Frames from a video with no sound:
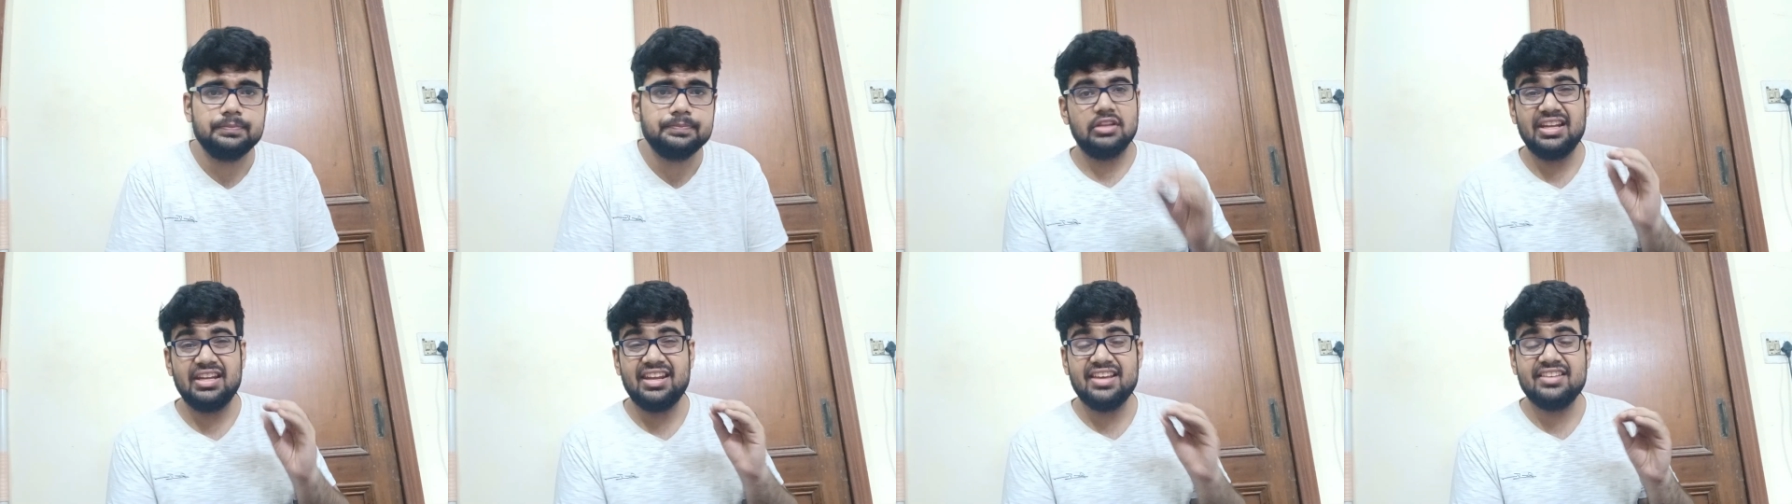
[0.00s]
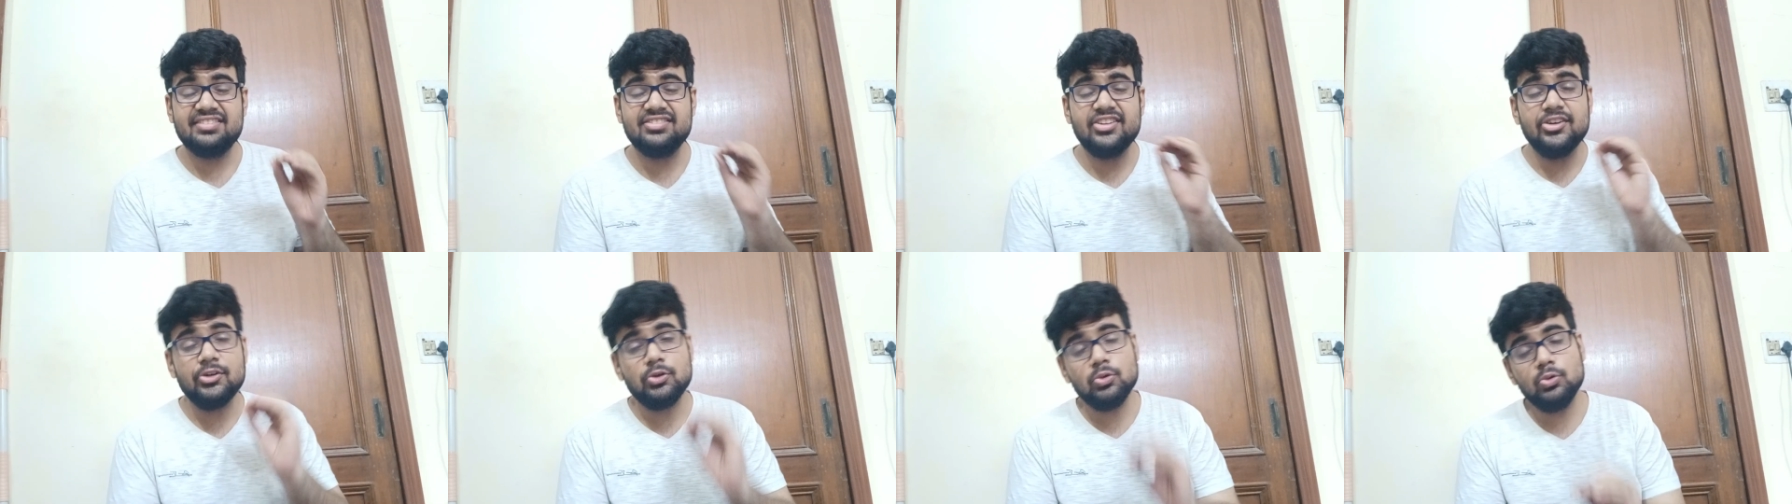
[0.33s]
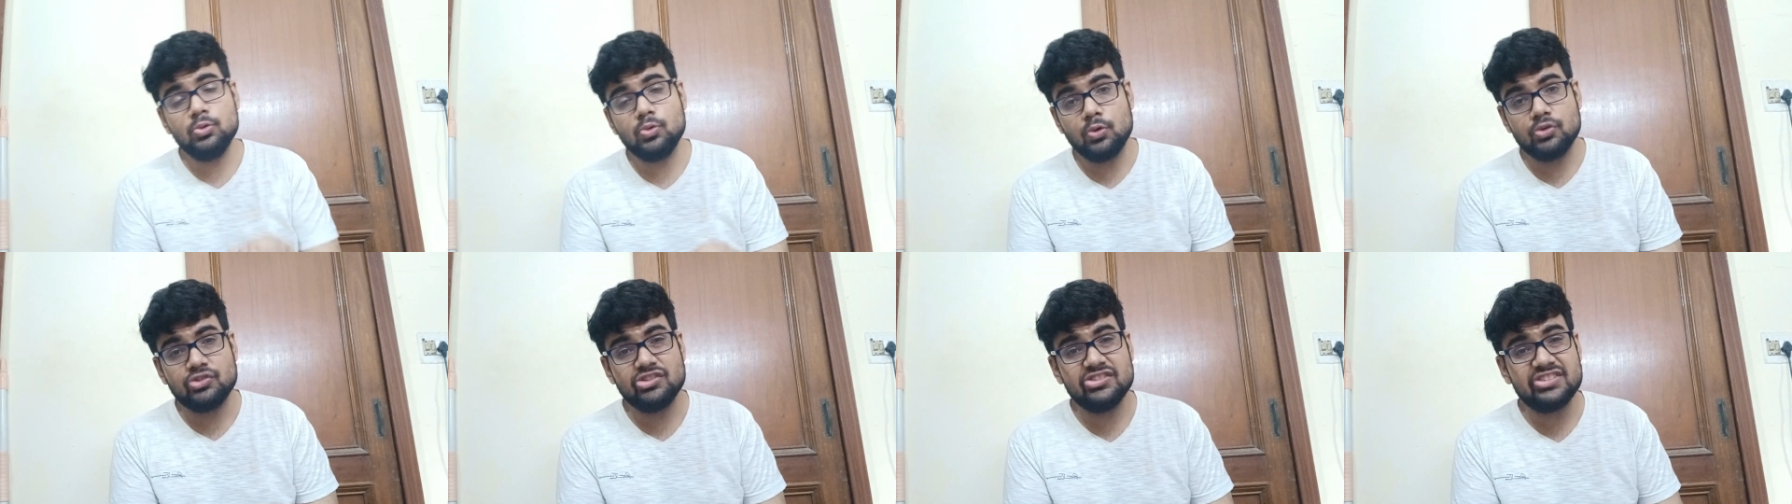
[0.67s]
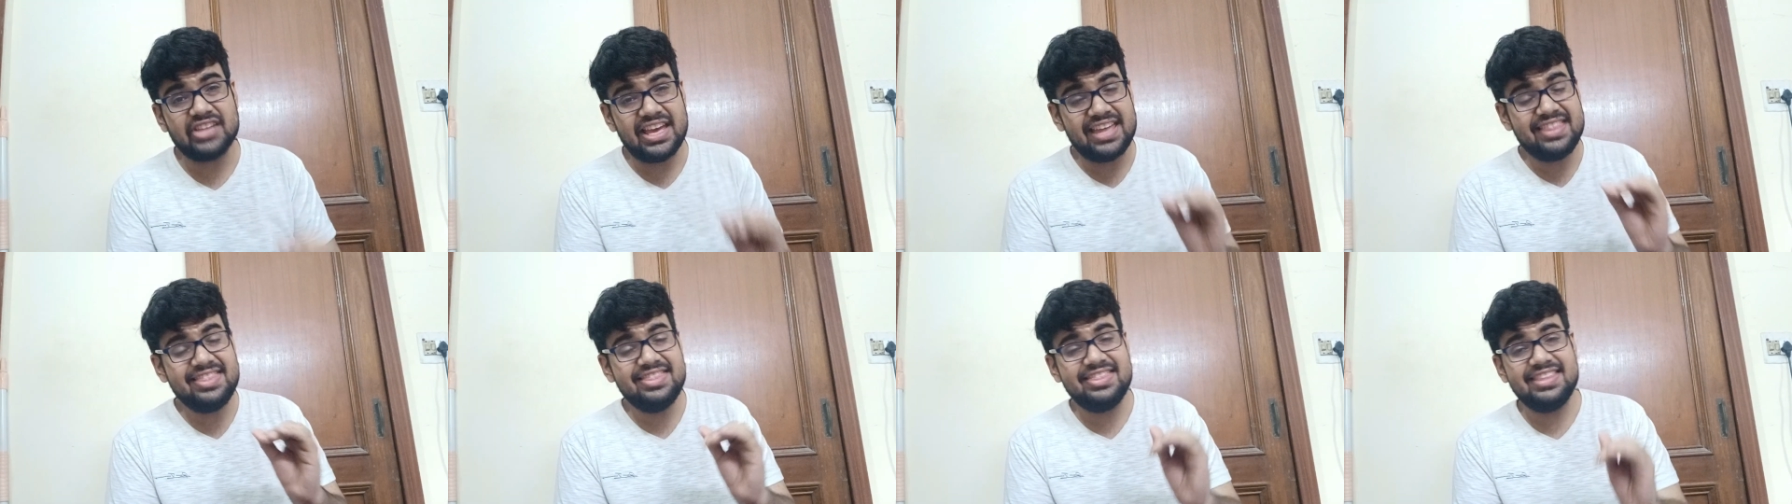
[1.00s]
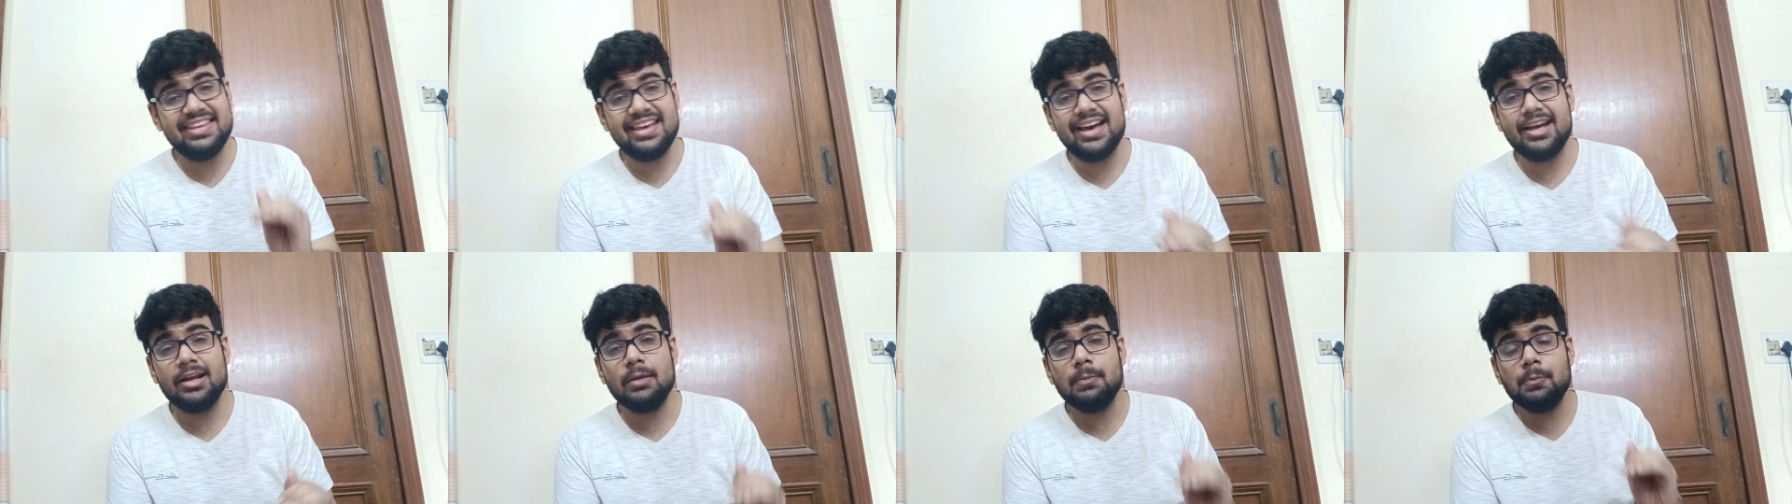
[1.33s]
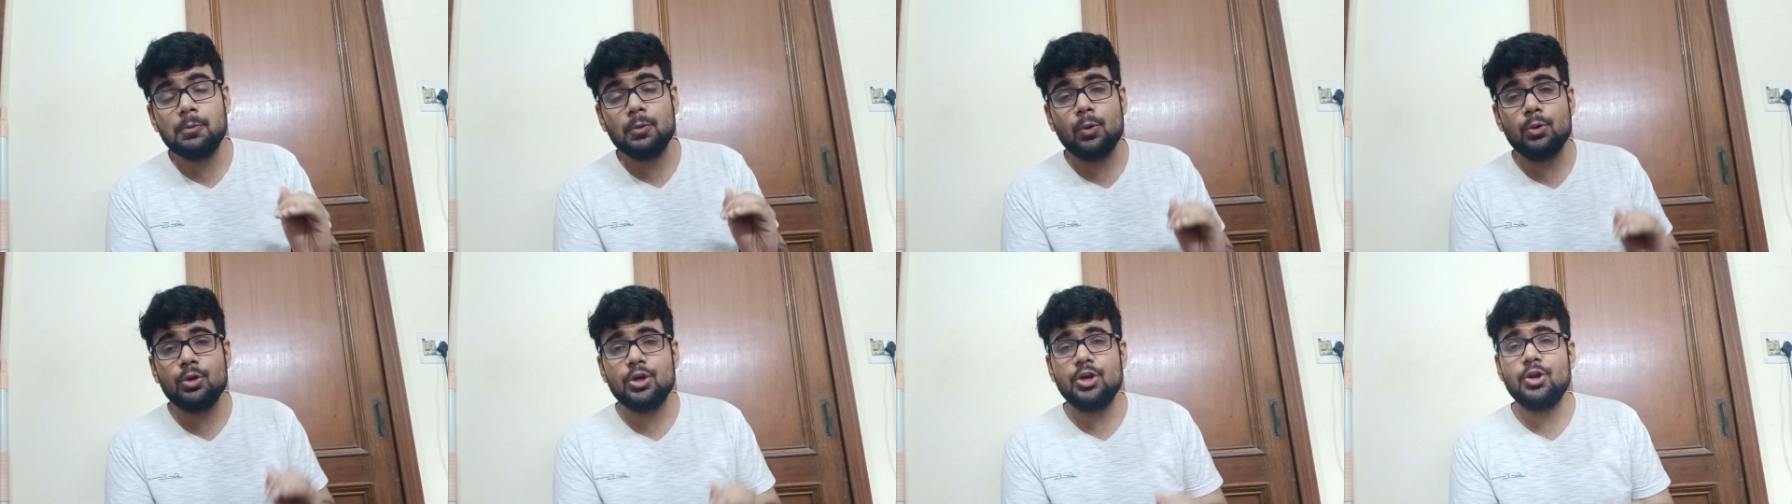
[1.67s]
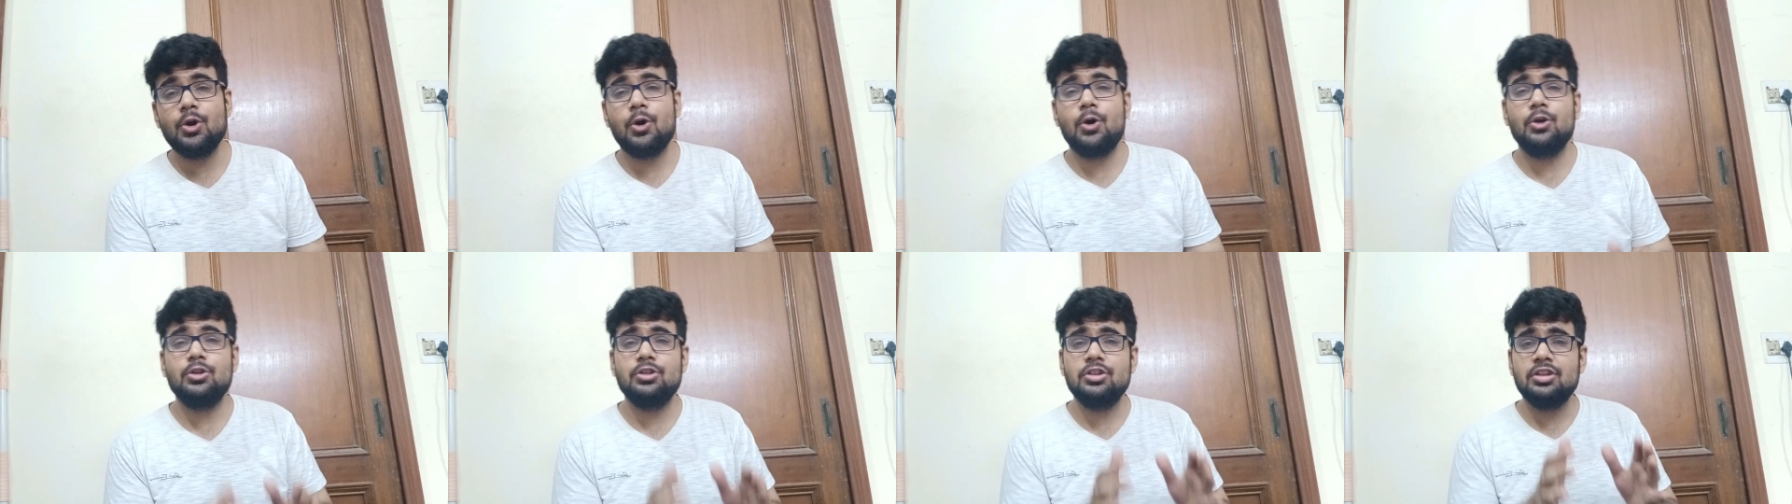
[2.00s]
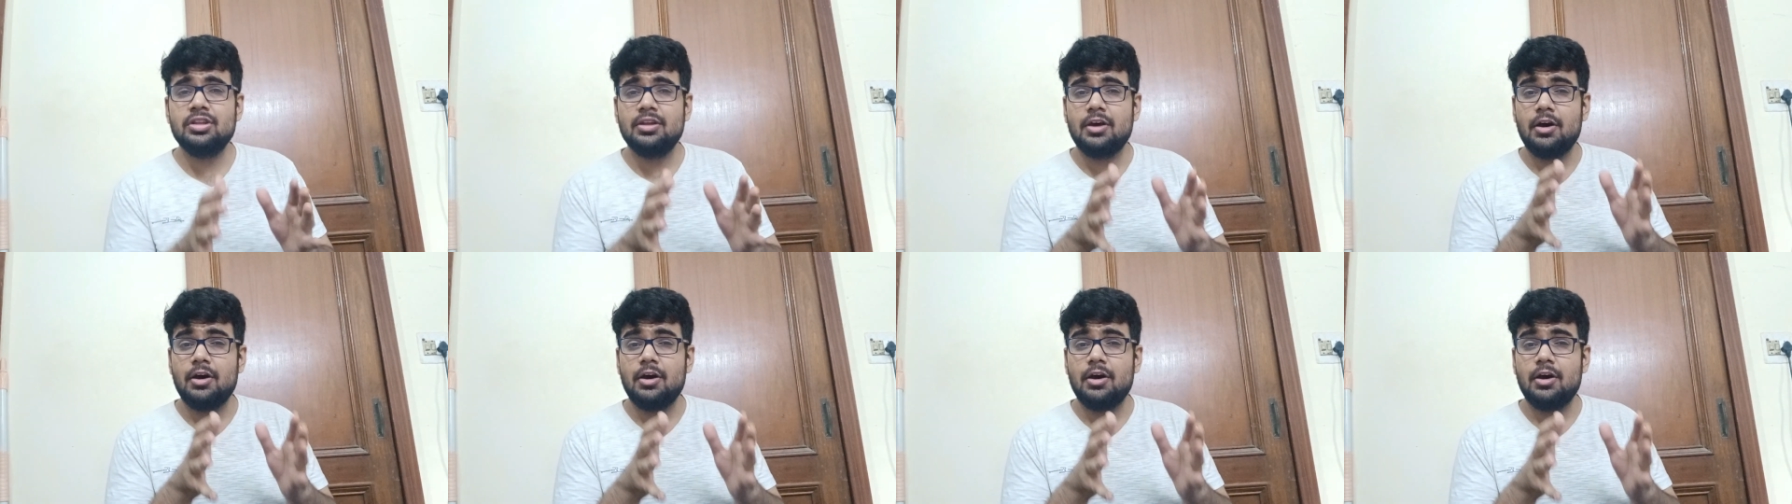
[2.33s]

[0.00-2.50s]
The next are two courses, and they are uploaded on